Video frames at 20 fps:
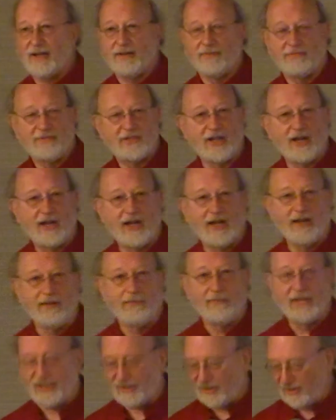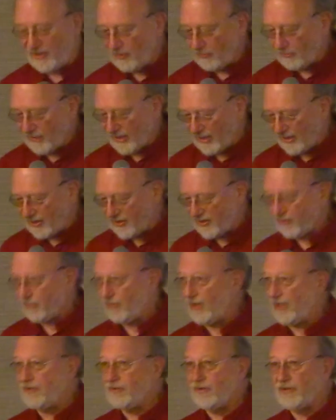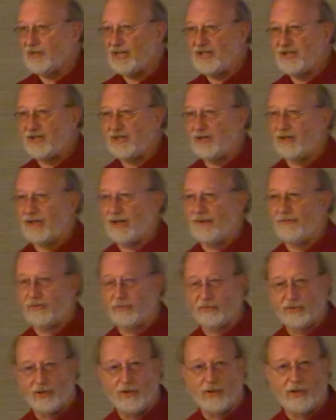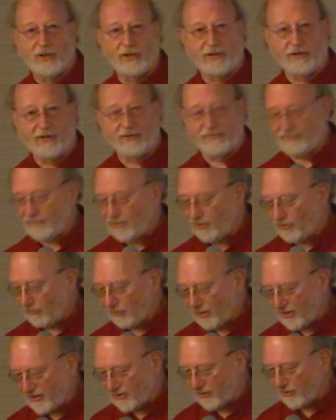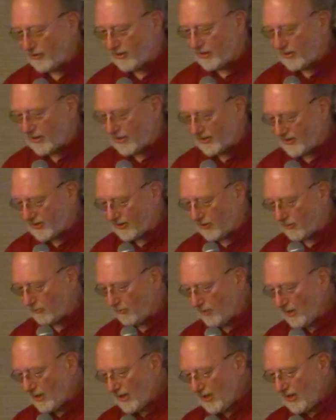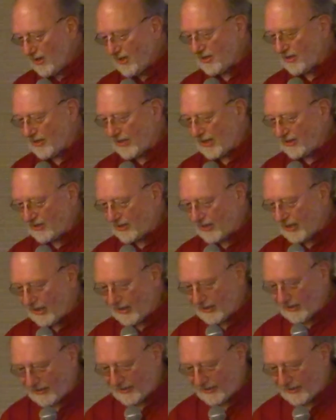time in human history? Do they still have a role, or what's going on? So that's kind of